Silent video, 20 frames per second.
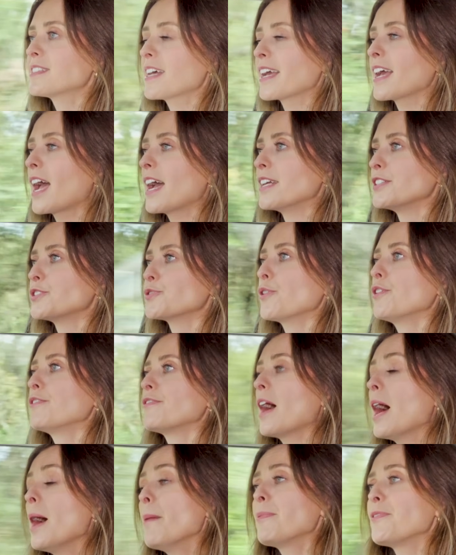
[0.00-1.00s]
I
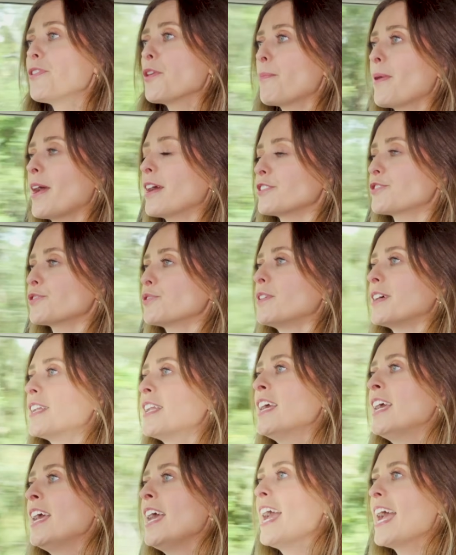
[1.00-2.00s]
drove up in the petrol and
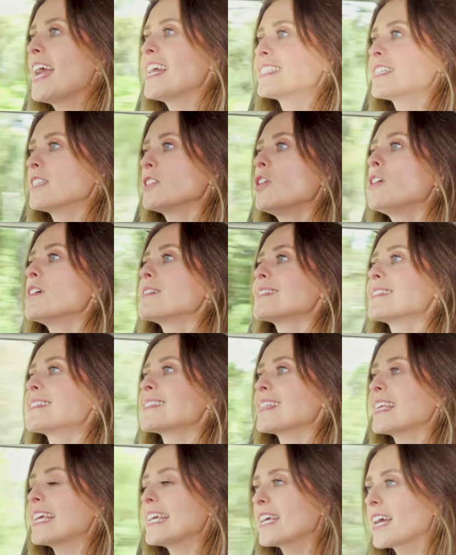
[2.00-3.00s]
it's a lot
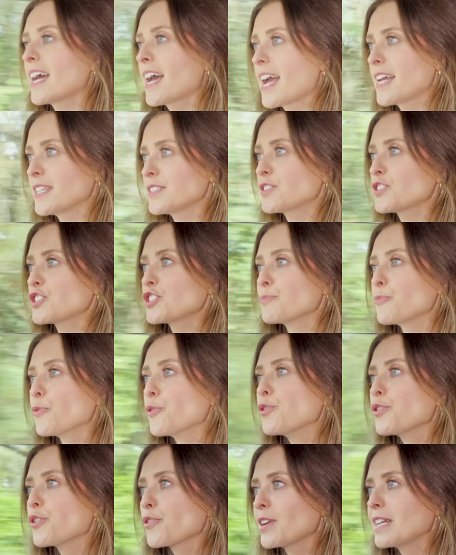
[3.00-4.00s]
sleeker and
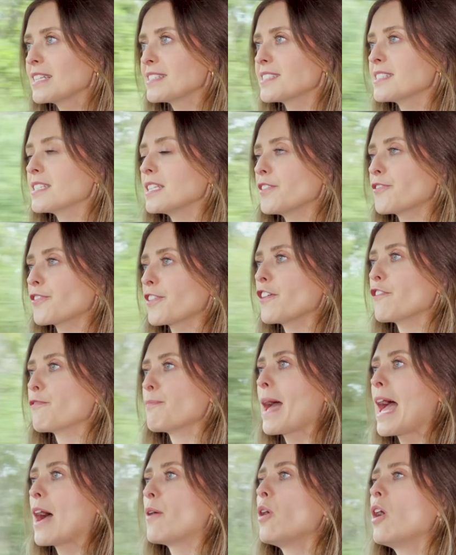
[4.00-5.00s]
smoother in its delivery of
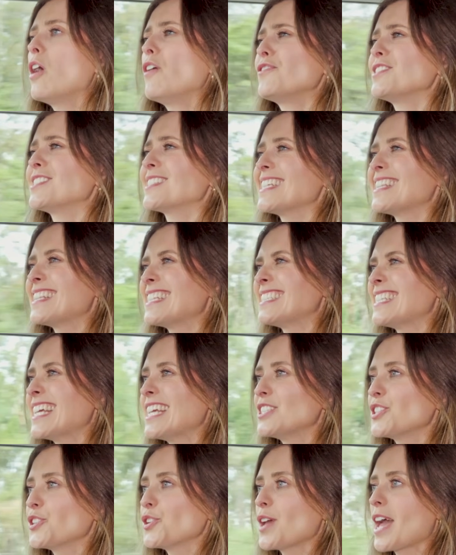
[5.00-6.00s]
power. Obviously the
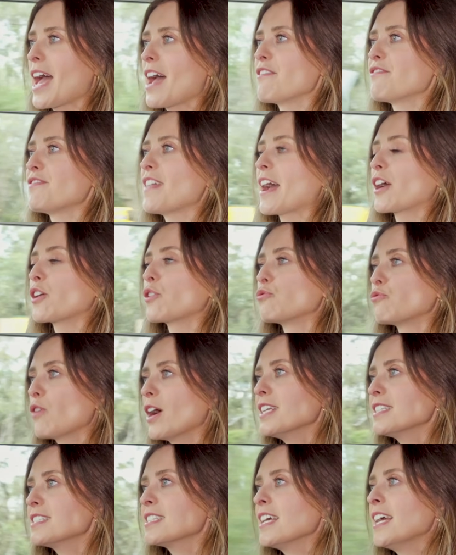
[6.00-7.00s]
diesel, you have that
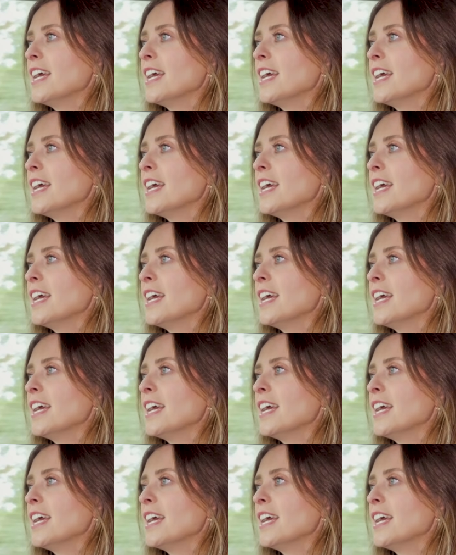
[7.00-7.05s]
grunt.